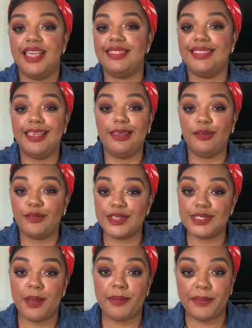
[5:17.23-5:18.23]
Thank you for
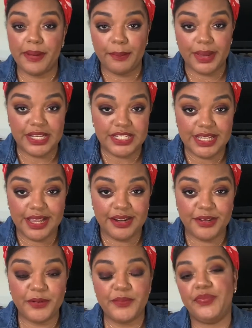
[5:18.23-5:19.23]
stopping by my
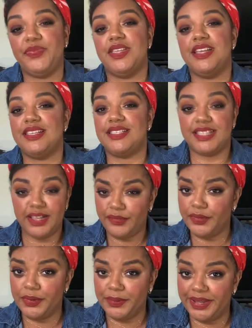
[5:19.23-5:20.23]
channel. Stay
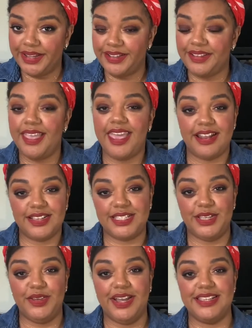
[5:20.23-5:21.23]
for a while, and I'll see
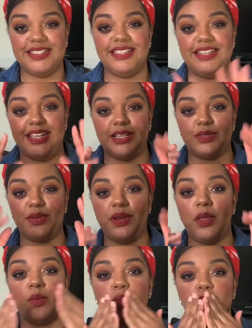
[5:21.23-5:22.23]
you guys in the next one.
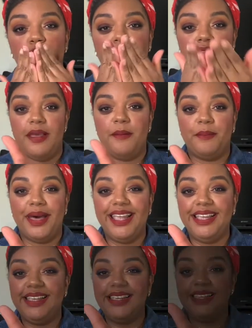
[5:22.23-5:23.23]
Bye.